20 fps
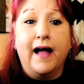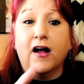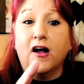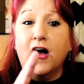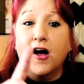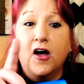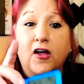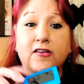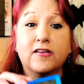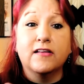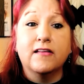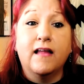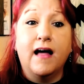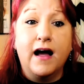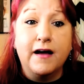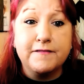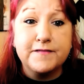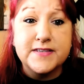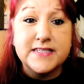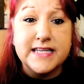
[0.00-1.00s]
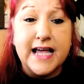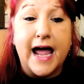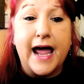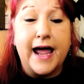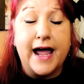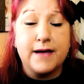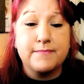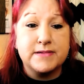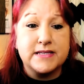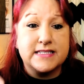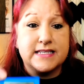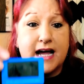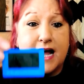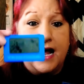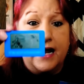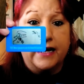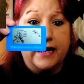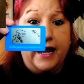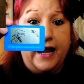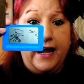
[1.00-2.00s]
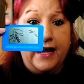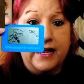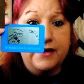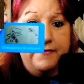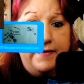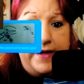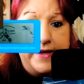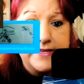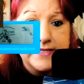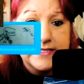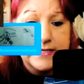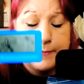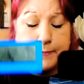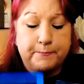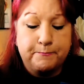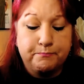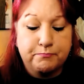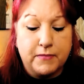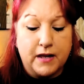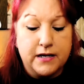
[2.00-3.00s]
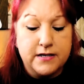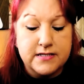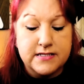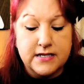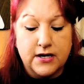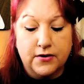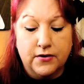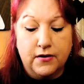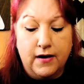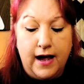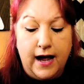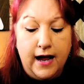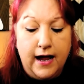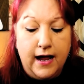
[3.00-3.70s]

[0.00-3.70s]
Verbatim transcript: called Luff's Amazon. Anyways, so